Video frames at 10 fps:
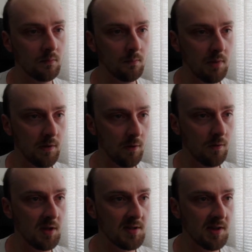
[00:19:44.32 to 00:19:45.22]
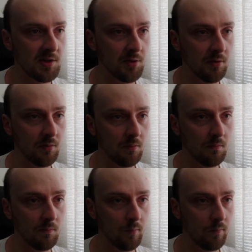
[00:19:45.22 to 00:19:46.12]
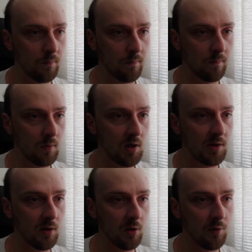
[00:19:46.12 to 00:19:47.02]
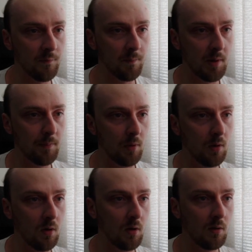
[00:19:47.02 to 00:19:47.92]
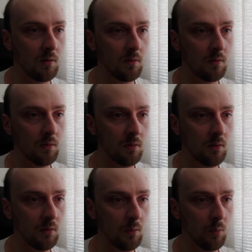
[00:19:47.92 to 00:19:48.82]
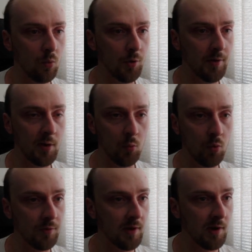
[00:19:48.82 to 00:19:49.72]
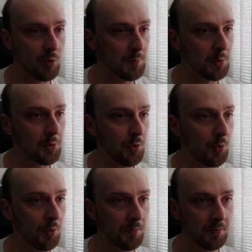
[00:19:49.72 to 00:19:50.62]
but this section got a lot of people wondering what they are supposed to do.